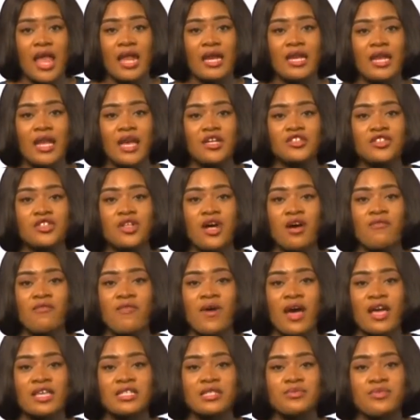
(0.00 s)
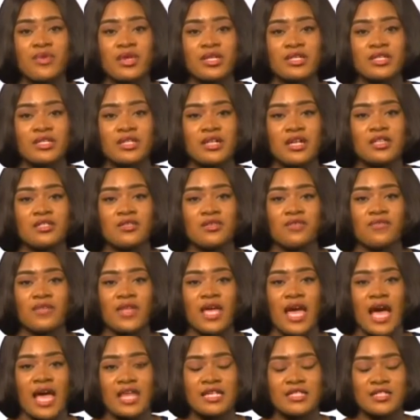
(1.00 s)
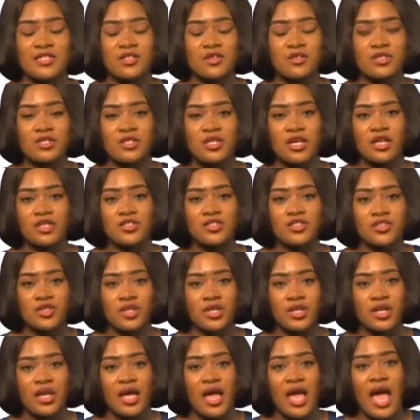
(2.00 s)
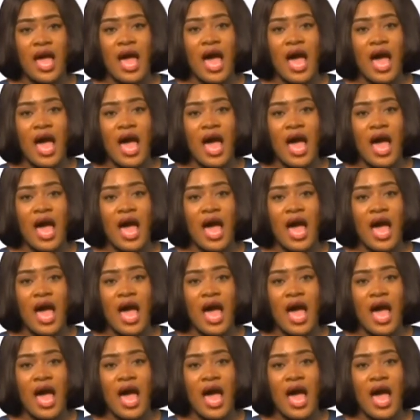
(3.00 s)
National Vice President of the Association